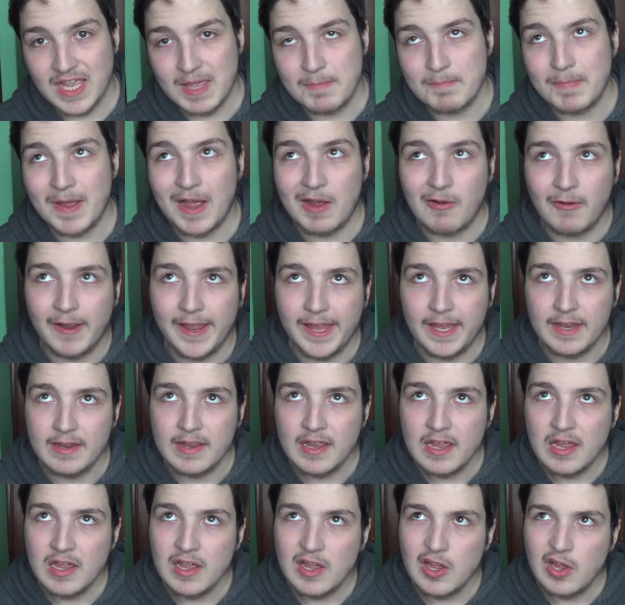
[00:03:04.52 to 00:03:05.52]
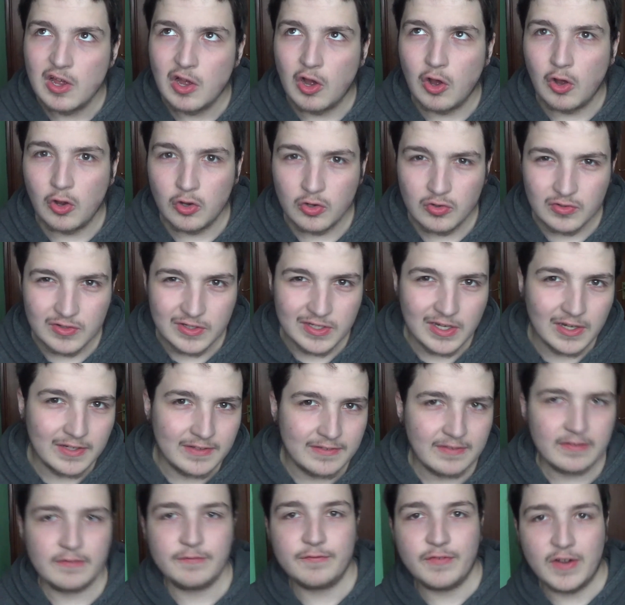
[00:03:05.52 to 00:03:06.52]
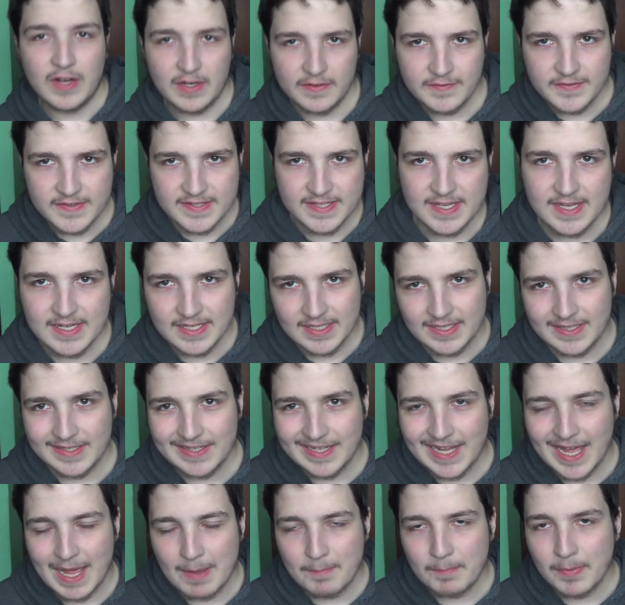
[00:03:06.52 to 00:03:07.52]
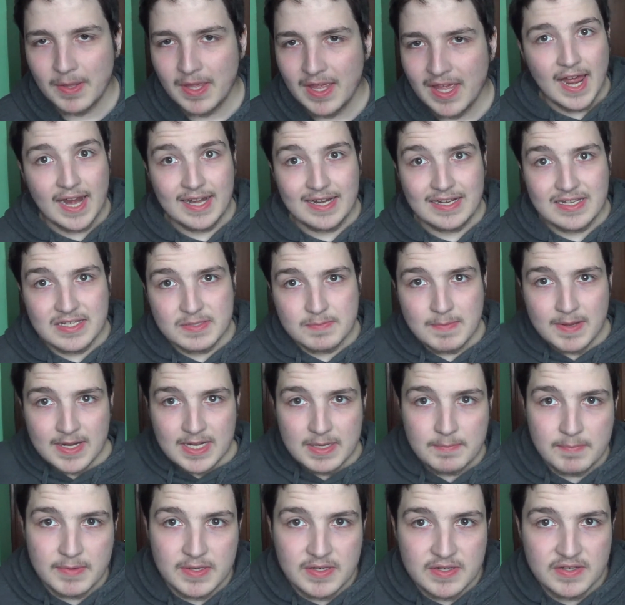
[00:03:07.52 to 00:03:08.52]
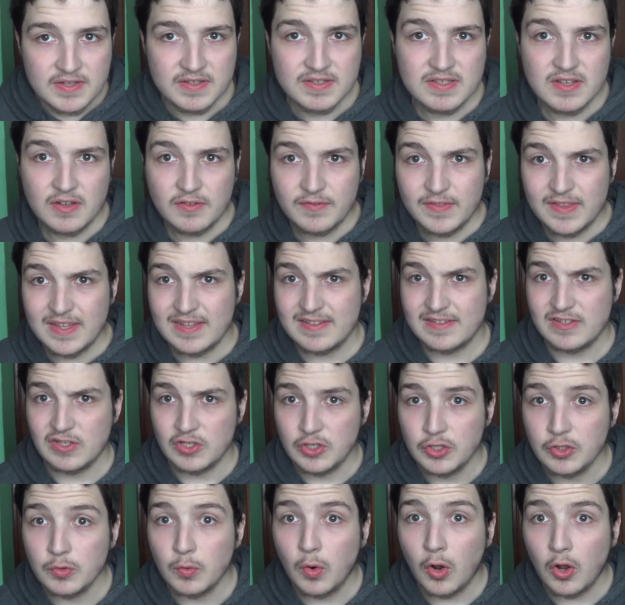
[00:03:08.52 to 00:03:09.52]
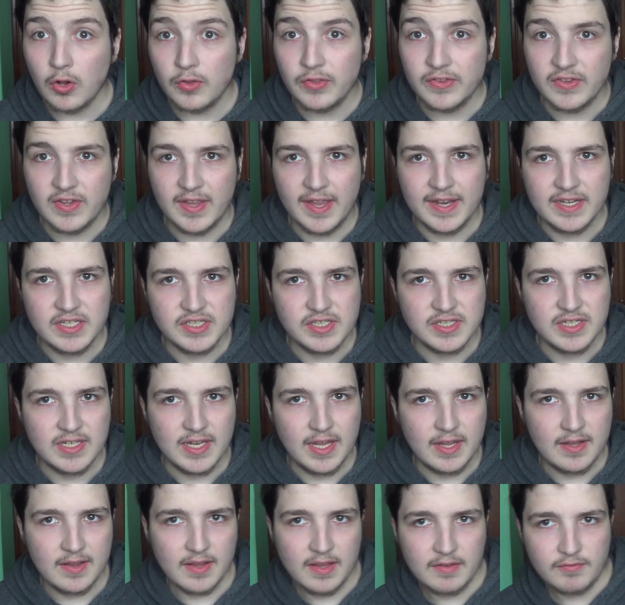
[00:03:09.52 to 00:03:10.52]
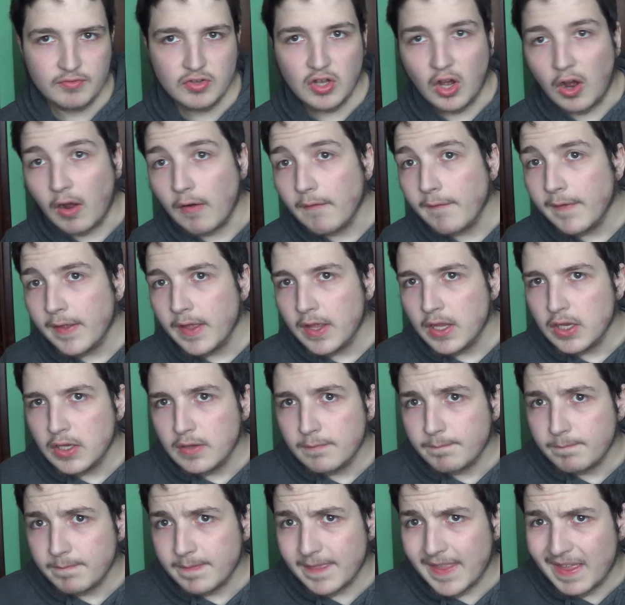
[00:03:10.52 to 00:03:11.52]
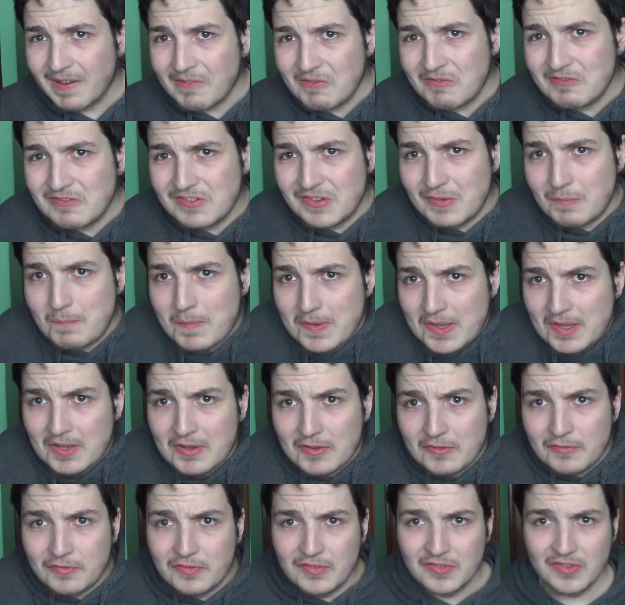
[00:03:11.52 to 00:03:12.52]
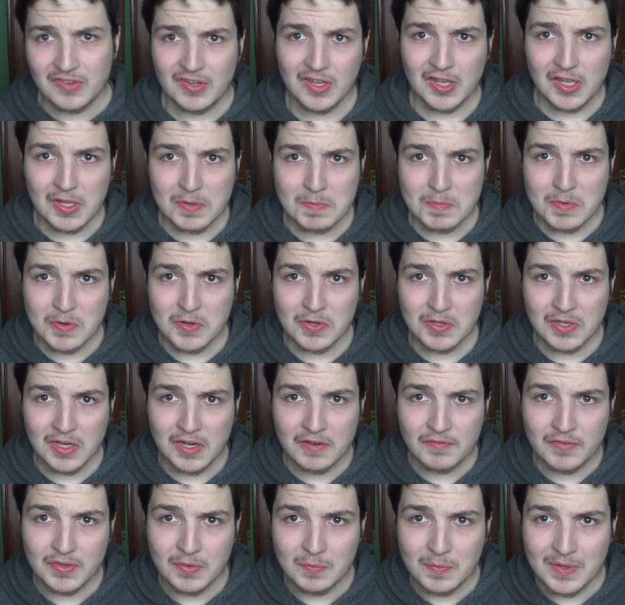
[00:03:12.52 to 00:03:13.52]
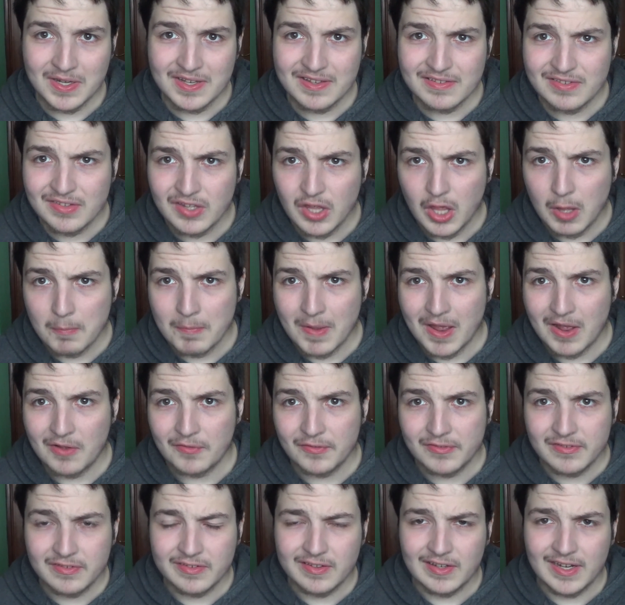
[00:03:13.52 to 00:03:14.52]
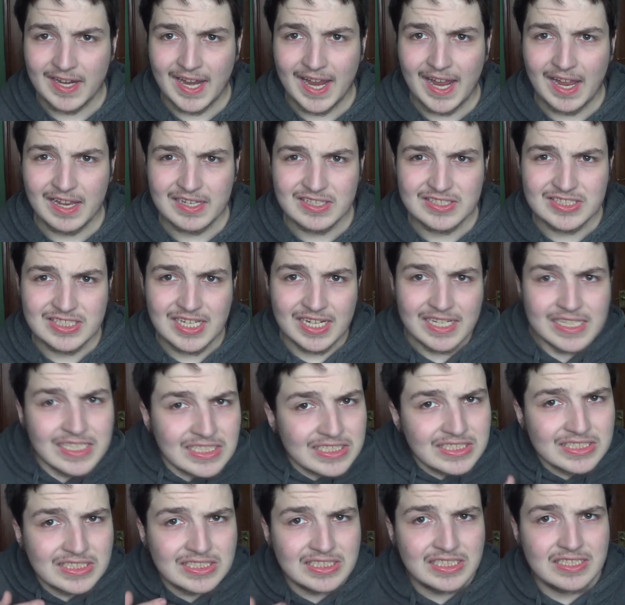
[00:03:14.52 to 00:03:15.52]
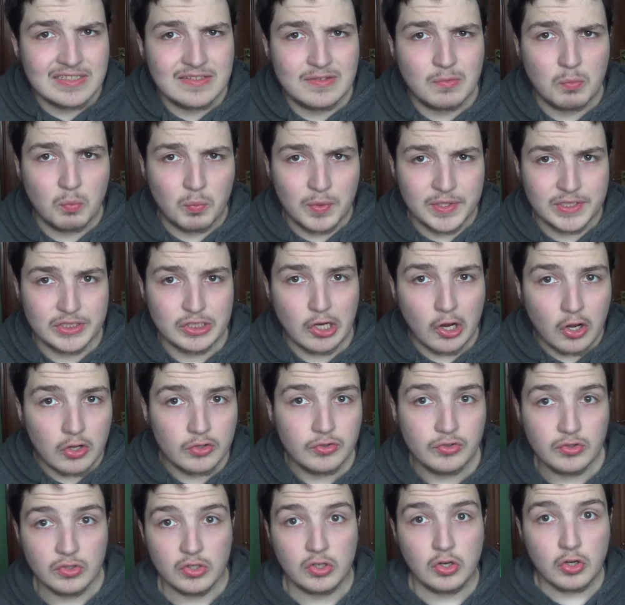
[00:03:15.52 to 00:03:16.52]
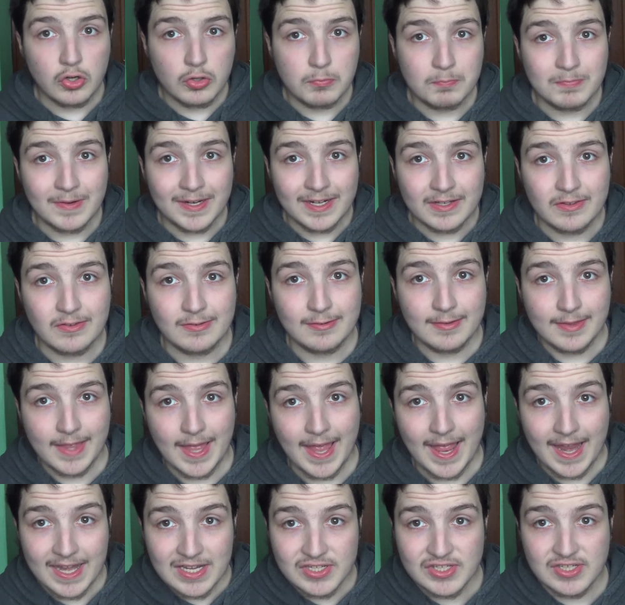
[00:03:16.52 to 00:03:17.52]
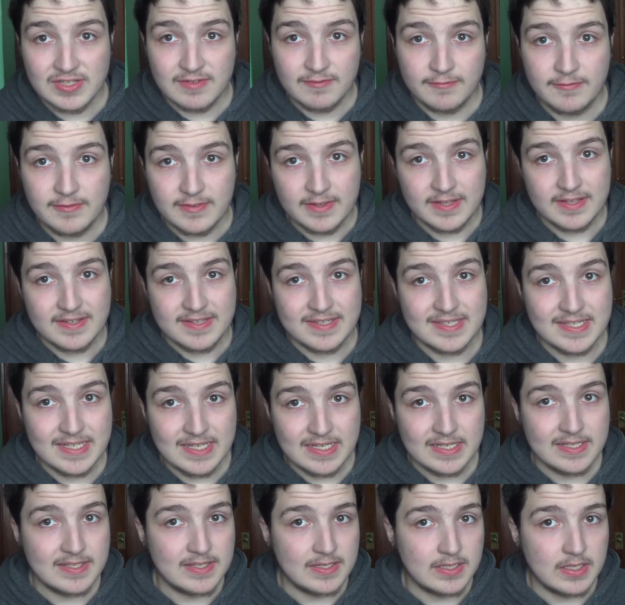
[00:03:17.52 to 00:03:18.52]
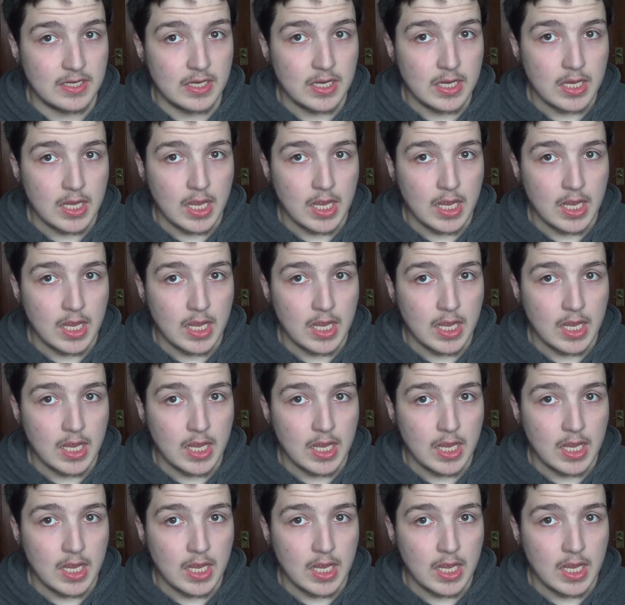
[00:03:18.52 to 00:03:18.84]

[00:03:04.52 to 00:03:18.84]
about a 95-second lap. And that is mainly because of this new Honda engine that they've got. There was a bit of turmoil over the winter about like changes which Honda could make to their engine for this season,